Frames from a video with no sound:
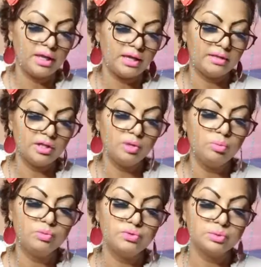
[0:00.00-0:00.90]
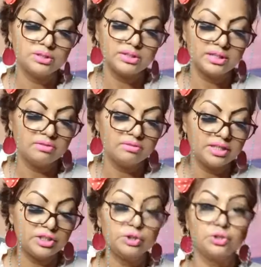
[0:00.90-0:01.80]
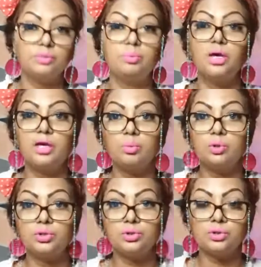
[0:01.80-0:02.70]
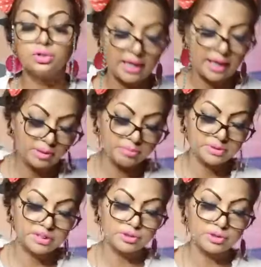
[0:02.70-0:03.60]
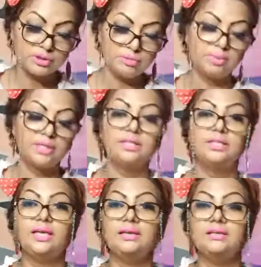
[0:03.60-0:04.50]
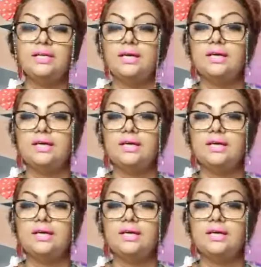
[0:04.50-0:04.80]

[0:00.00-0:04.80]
And then you move towards the other relationship, which you thought had potential, but in the end,